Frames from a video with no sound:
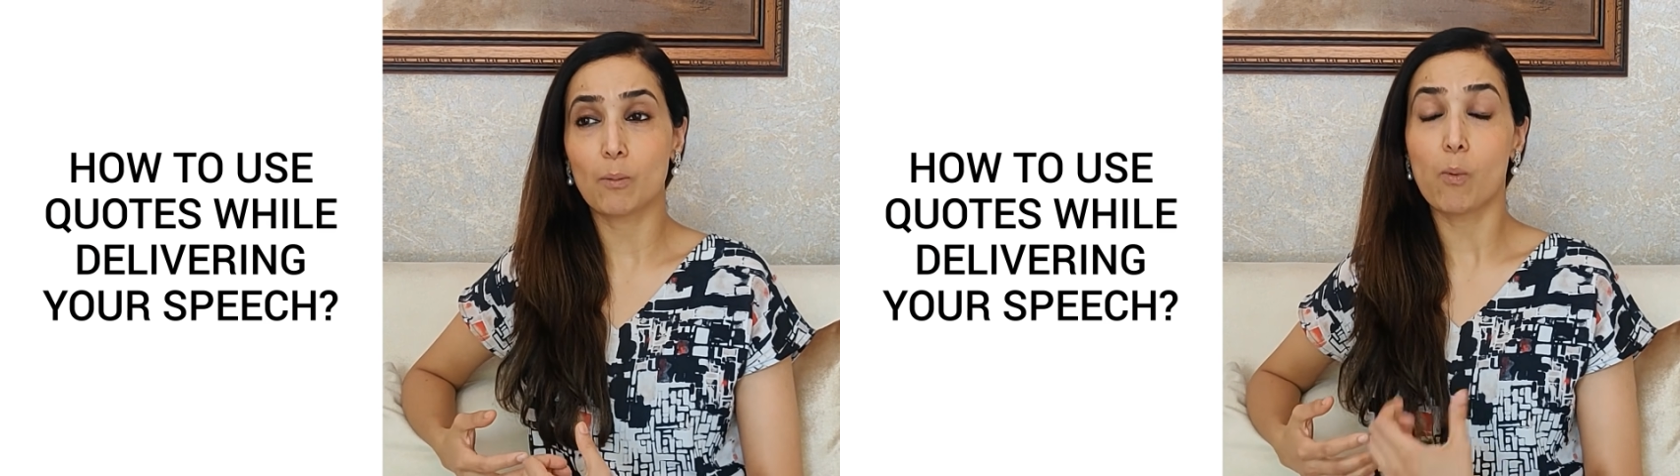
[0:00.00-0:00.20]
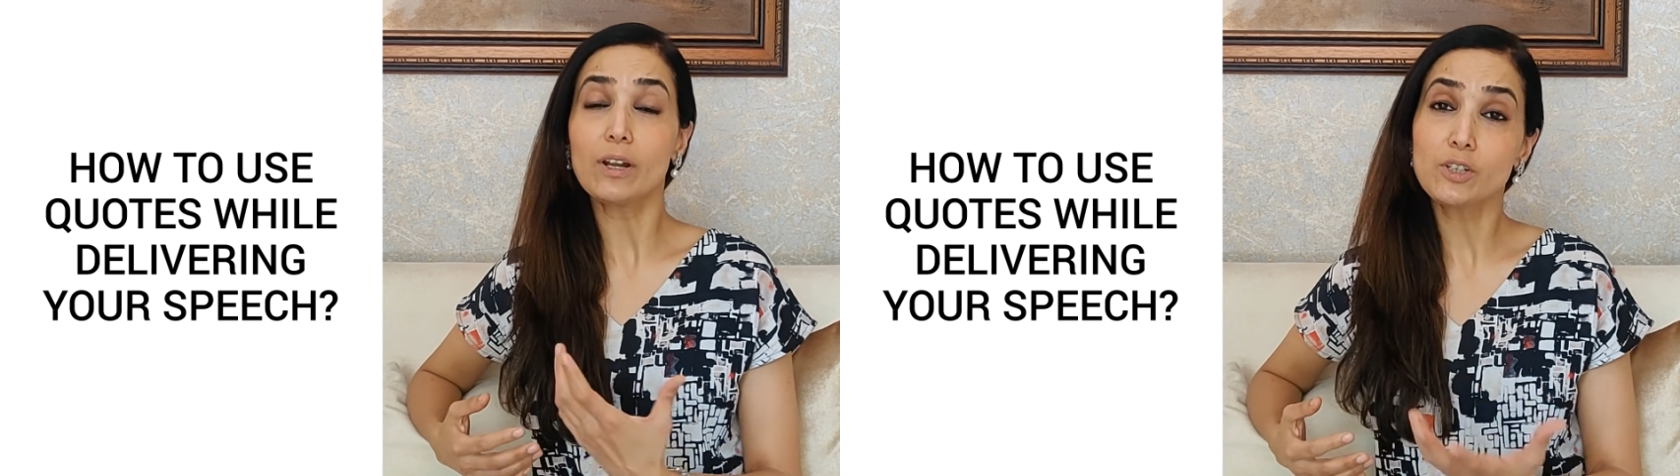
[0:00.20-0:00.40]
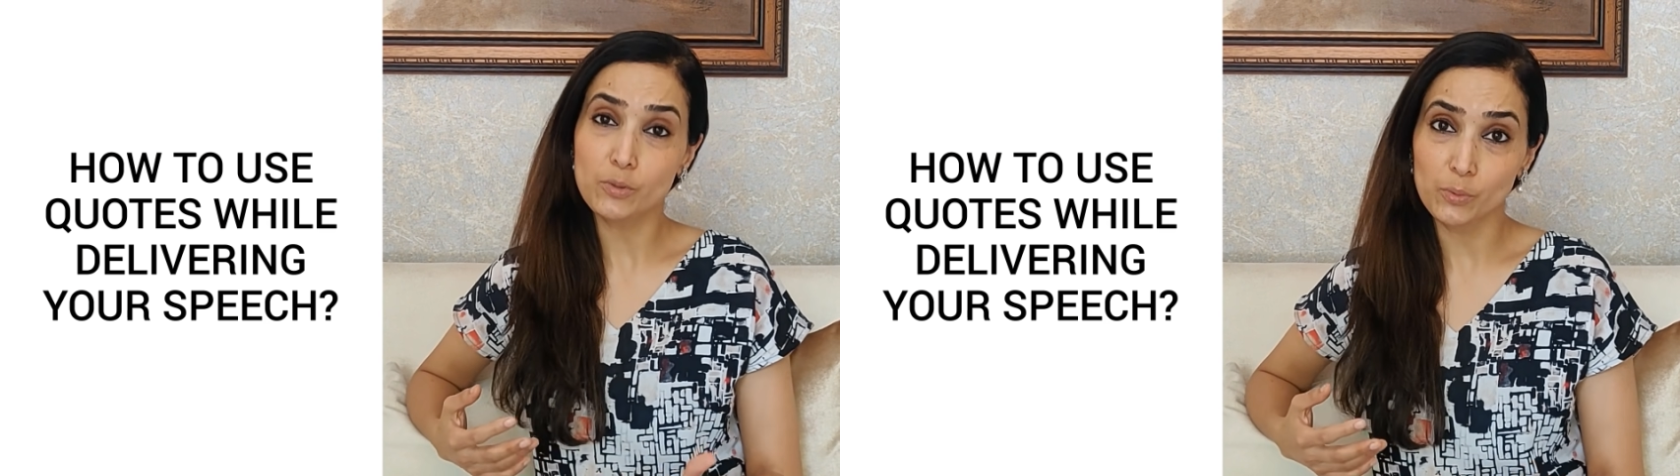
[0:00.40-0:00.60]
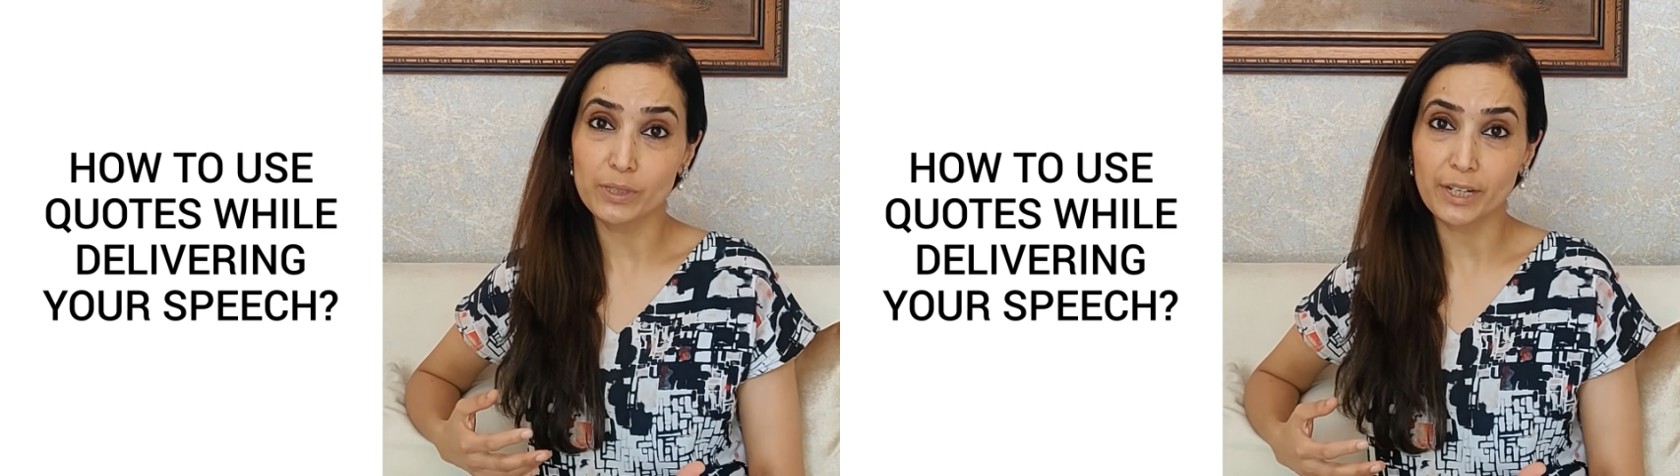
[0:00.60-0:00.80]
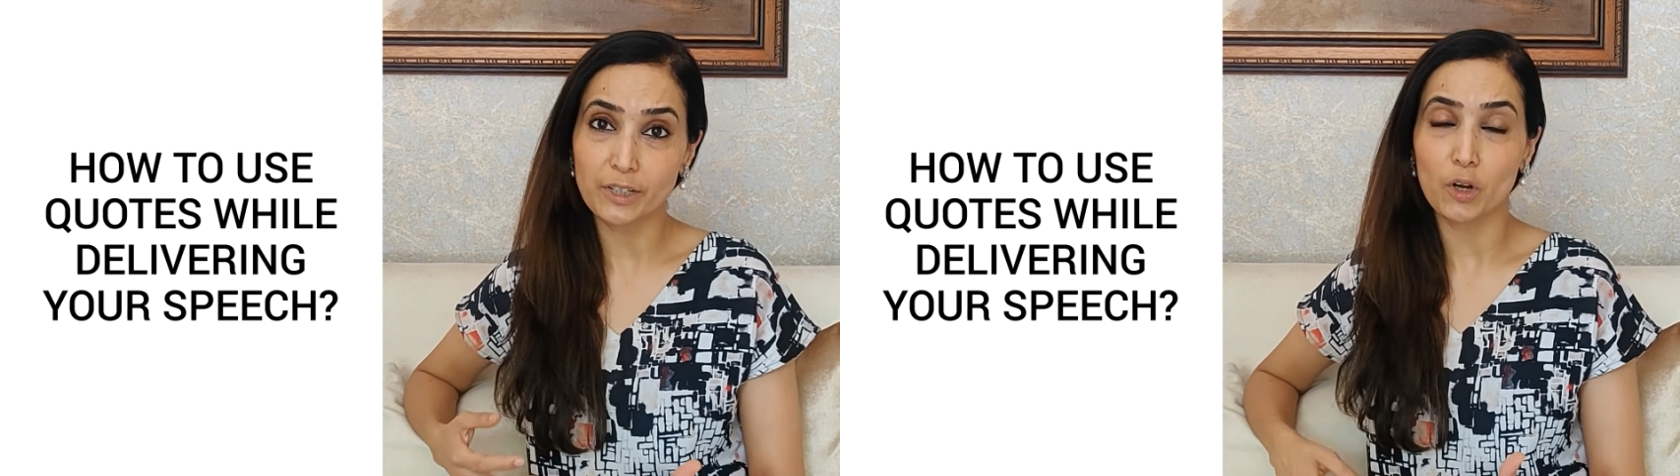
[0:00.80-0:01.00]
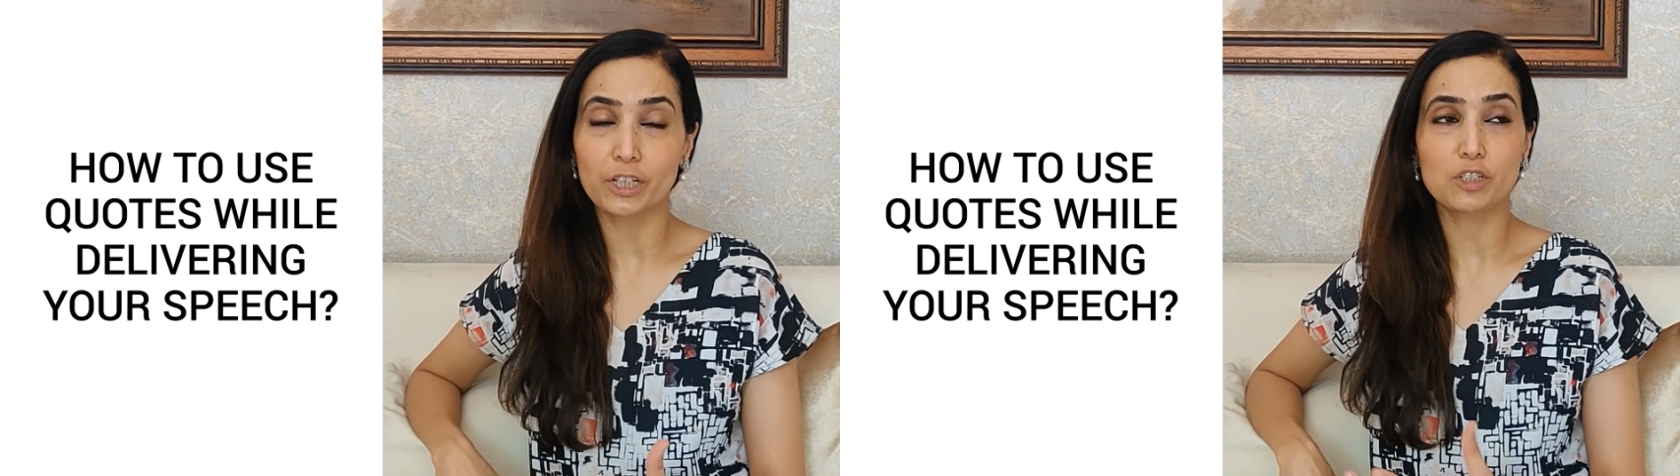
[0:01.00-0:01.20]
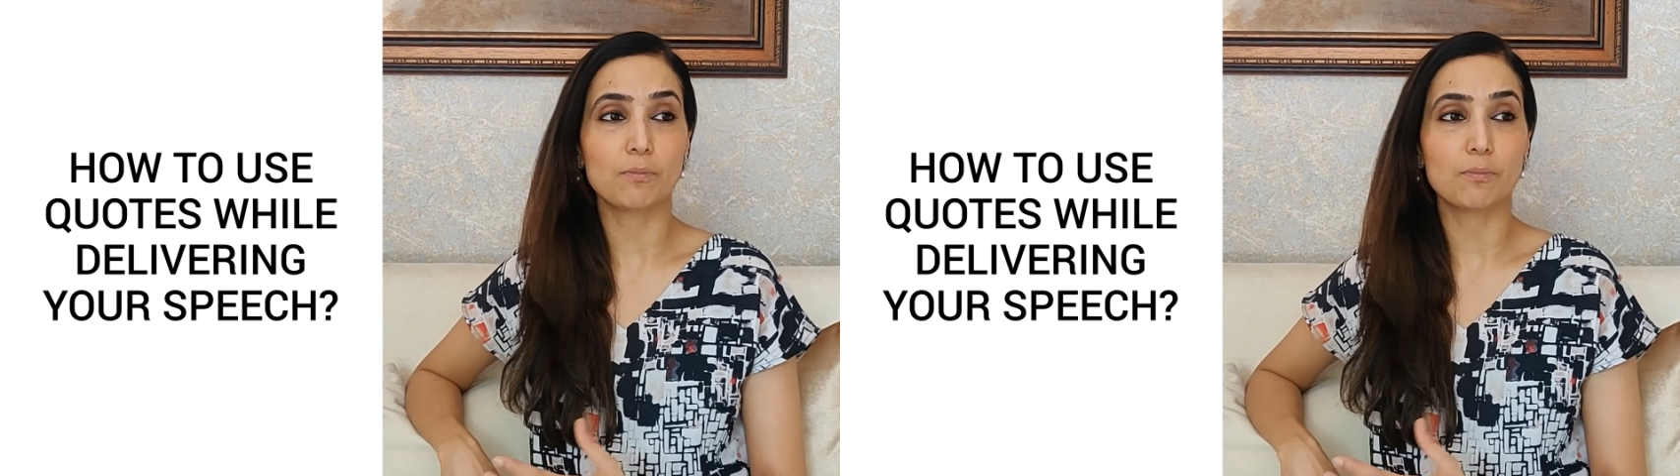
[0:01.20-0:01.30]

one tool that according to